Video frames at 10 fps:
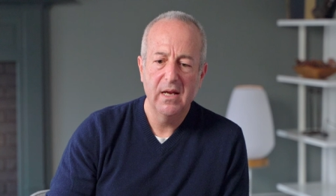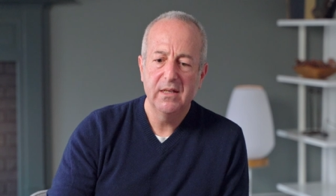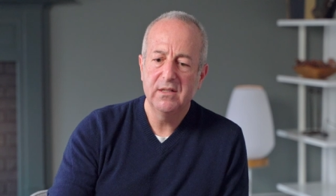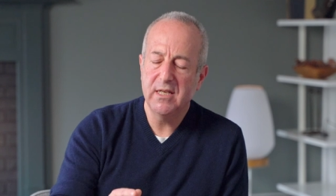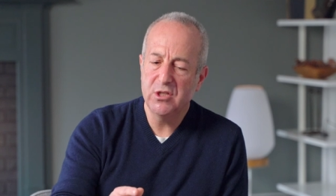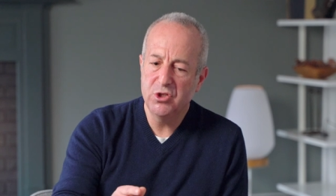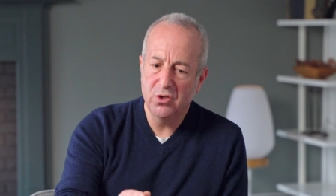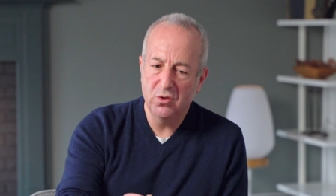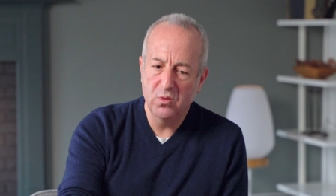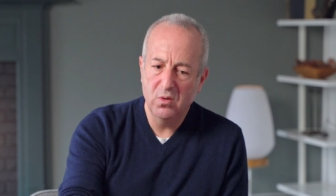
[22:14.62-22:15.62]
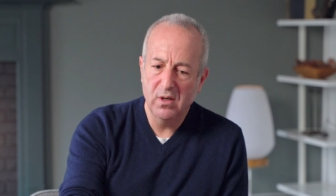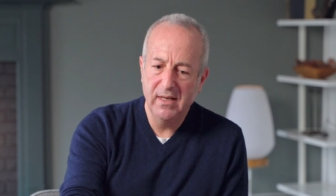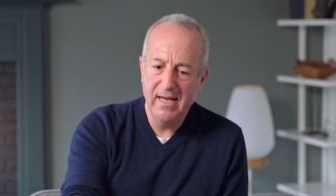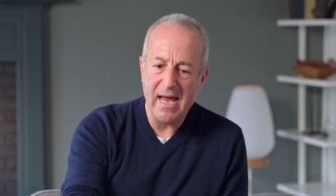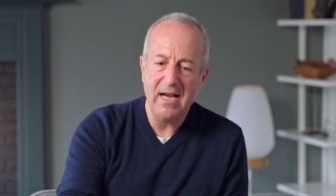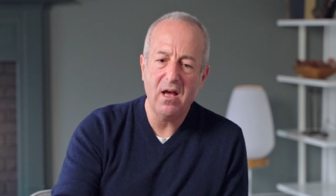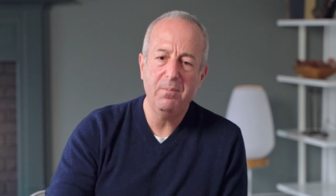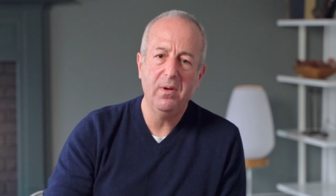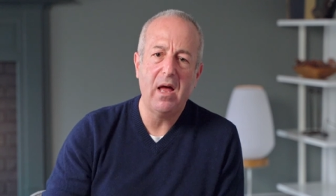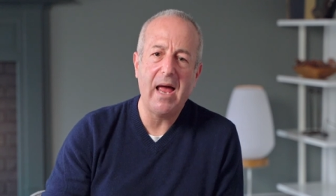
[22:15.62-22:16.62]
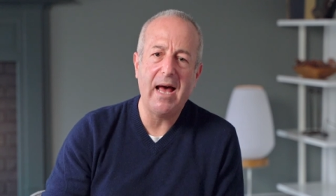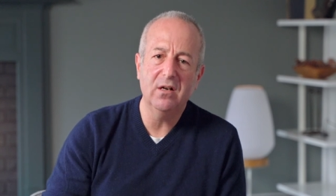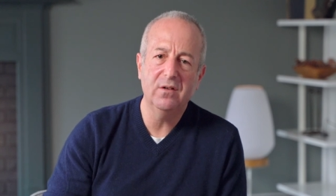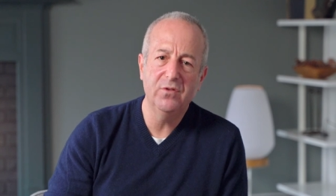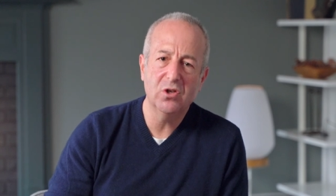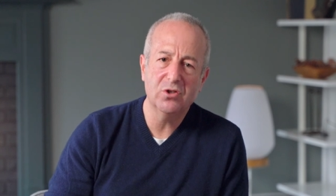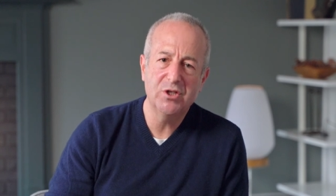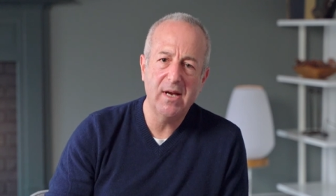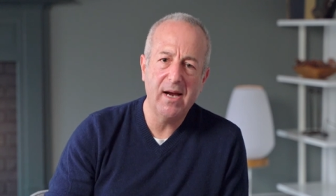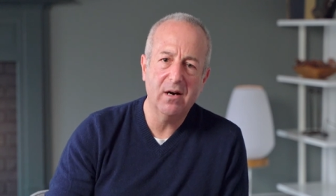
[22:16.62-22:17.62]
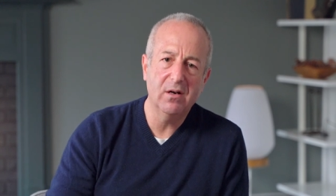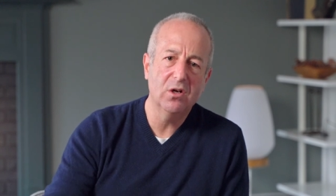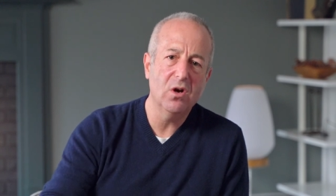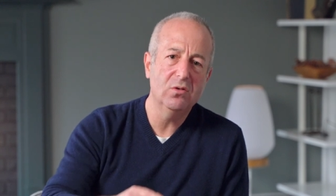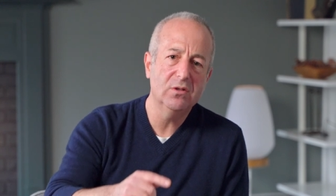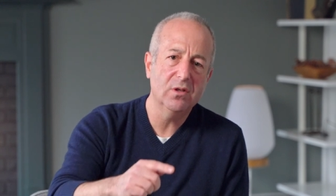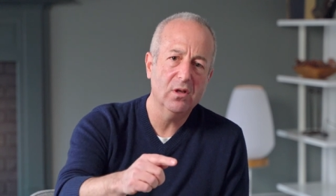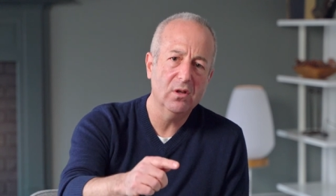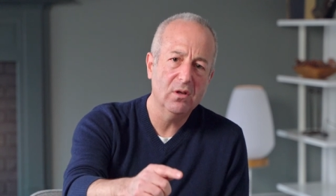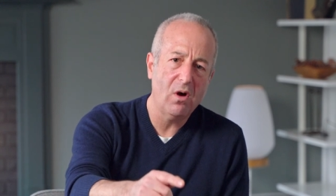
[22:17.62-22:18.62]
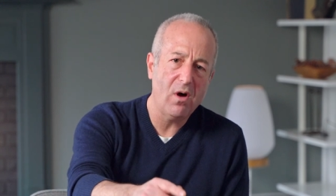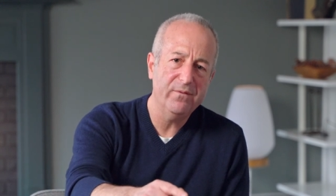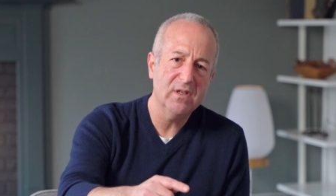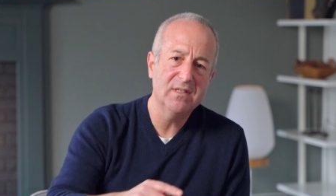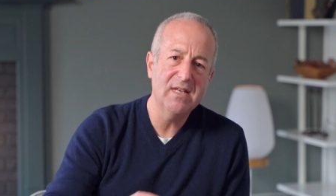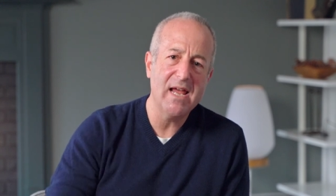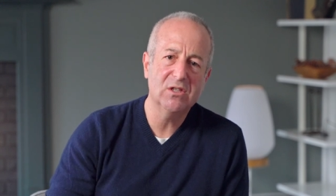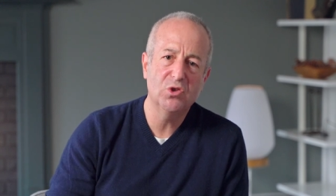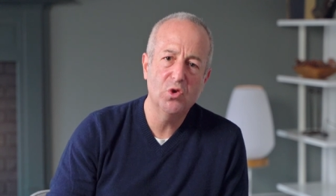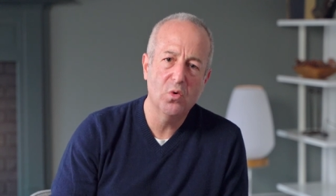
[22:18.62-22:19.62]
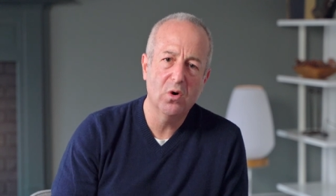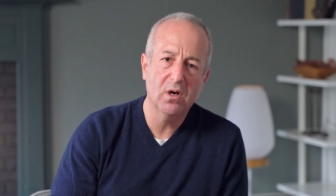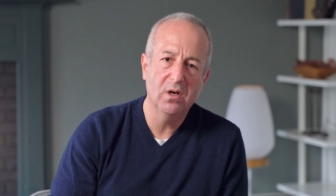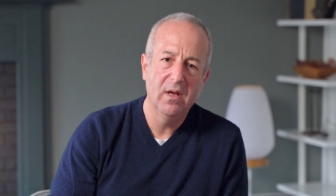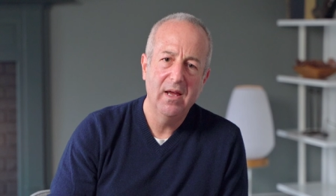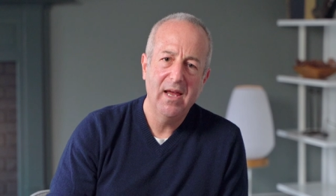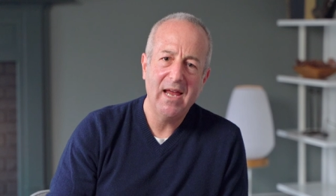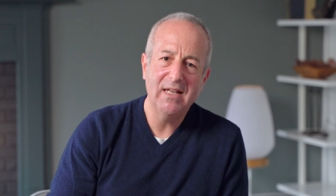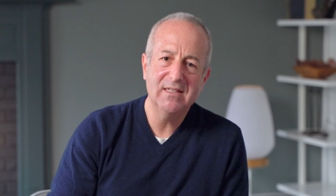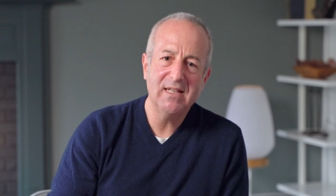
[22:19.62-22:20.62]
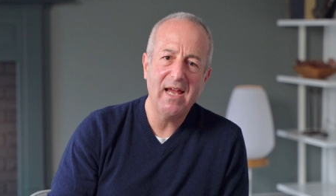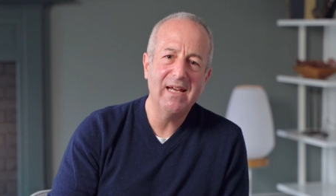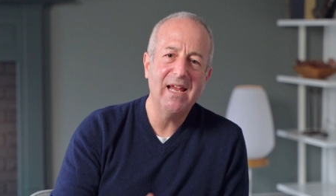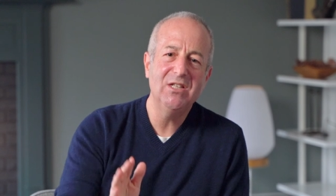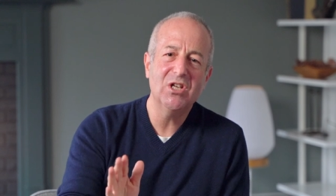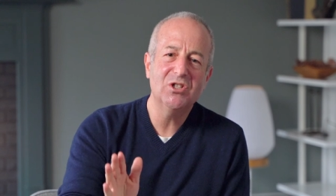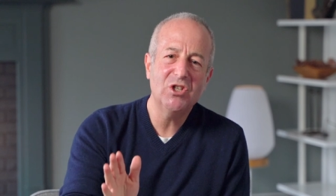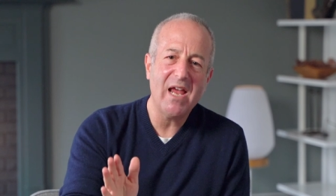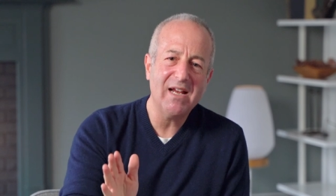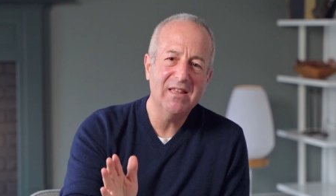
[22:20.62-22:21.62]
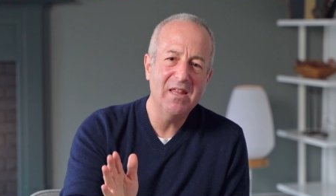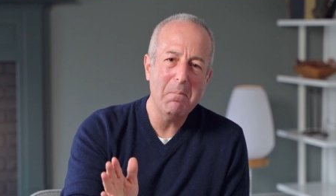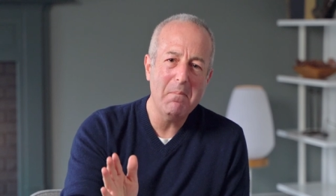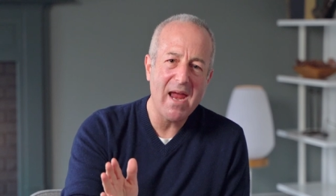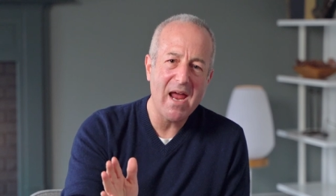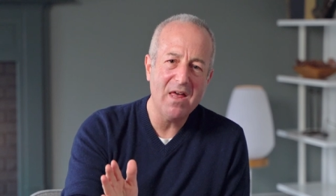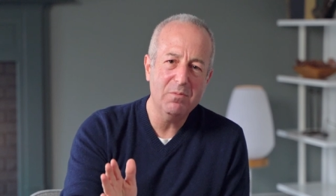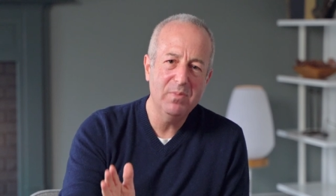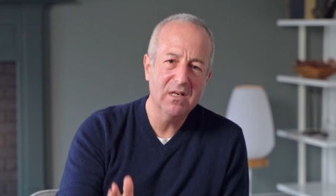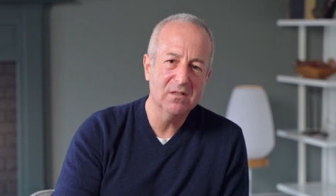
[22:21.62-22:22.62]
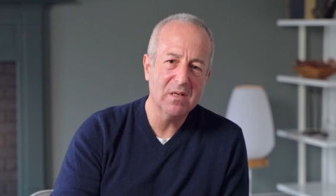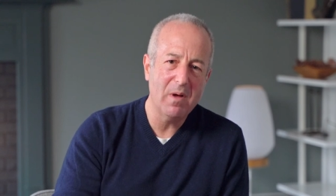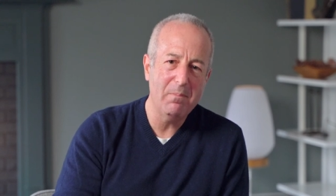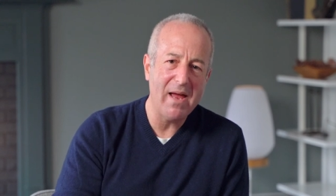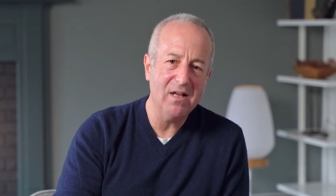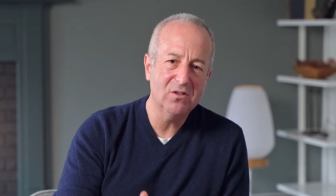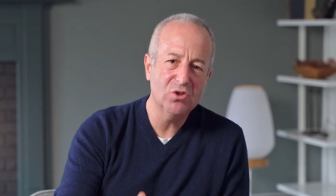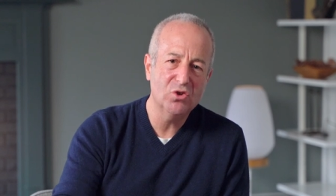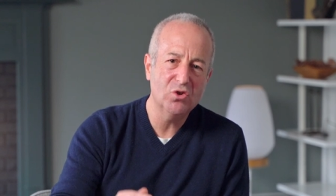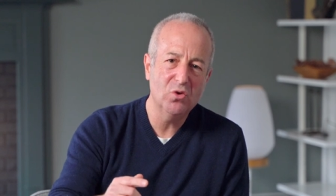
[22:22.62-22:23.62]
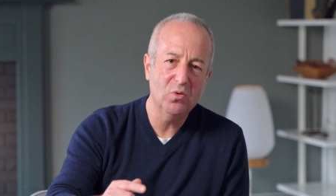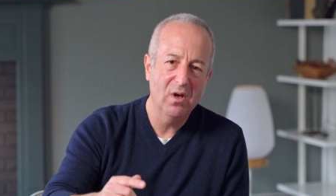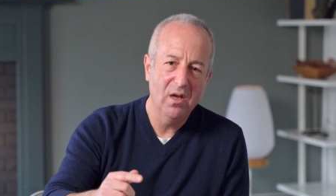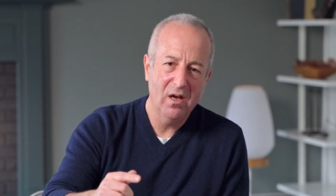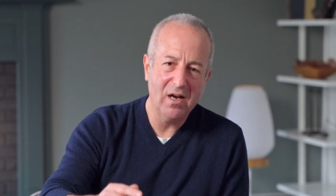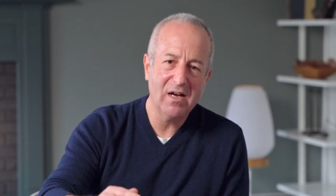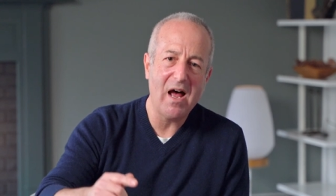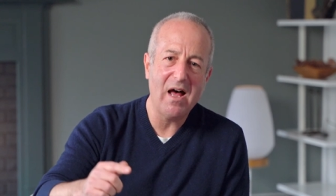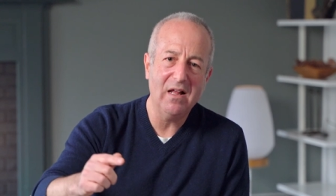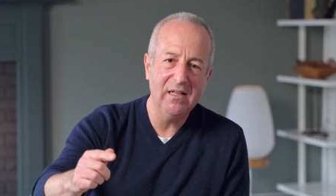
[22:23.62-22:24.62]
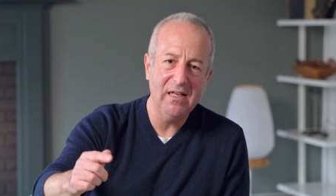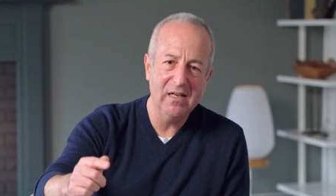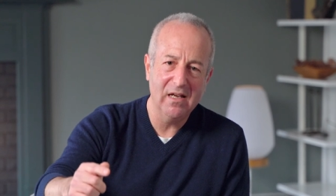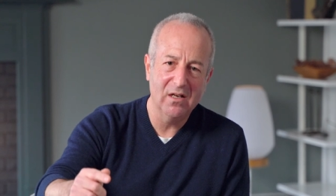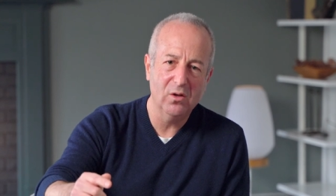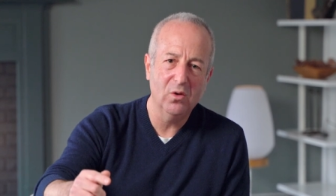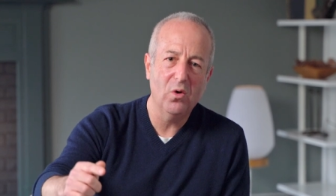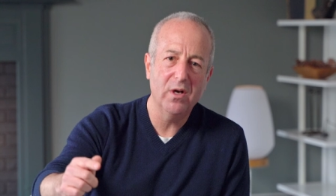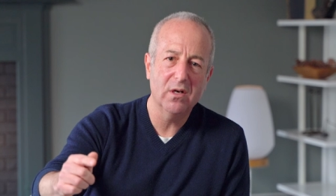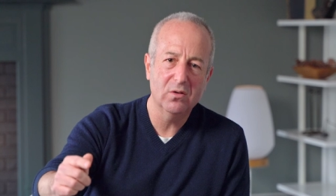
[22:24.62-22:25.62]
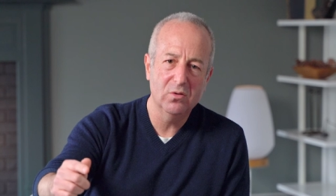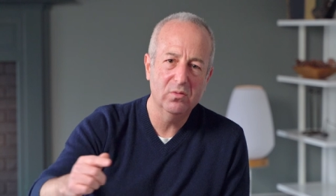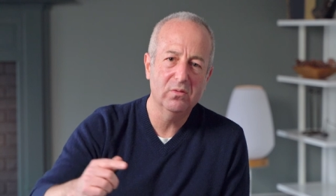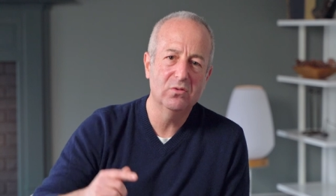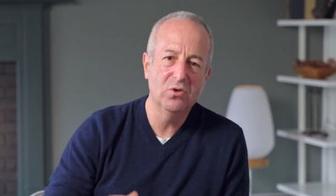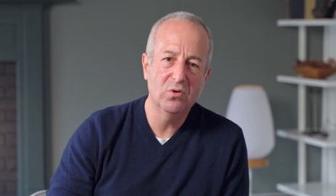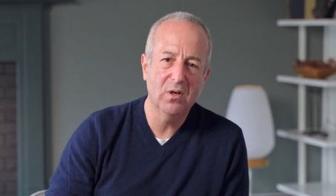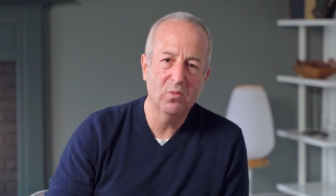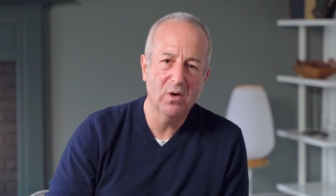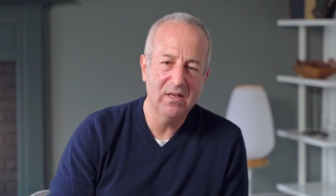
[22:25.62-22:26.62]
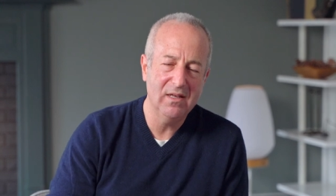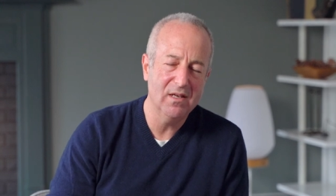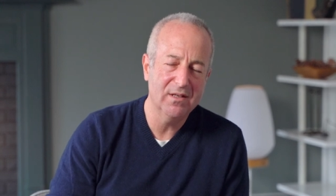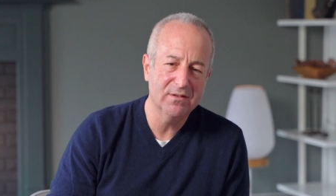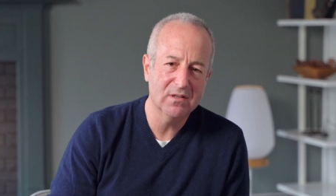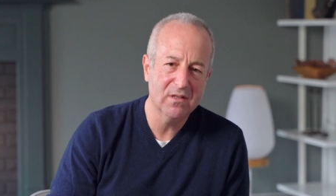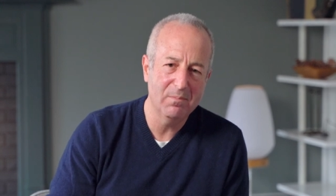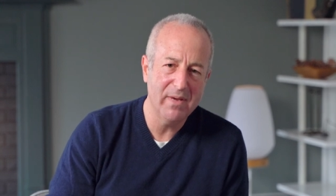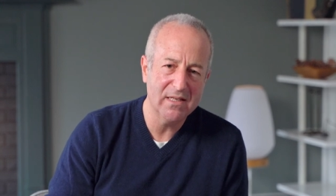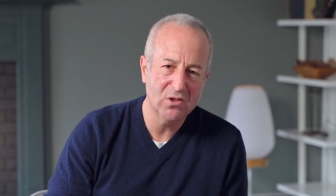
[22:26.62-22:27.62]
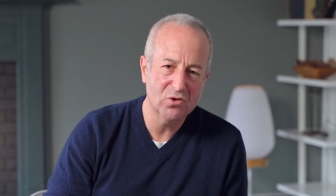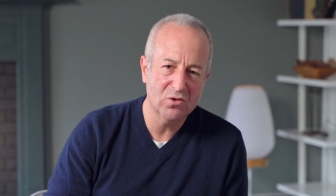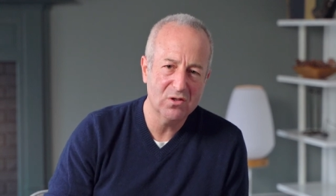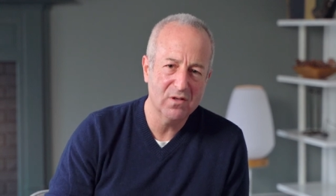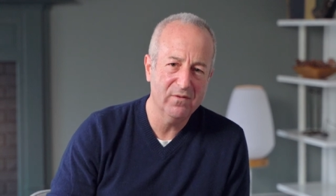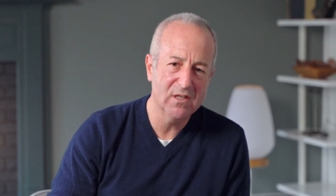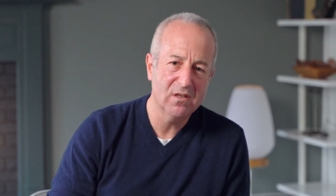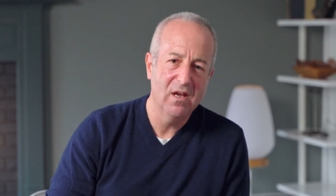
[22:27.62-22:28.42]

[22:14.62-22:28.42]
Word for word: Did you get up out of your chair and go to the office next door and say, Can you check the math? Because I'm about to sue a colleague and a lawyer who's doing what he thinks is in the best interest of his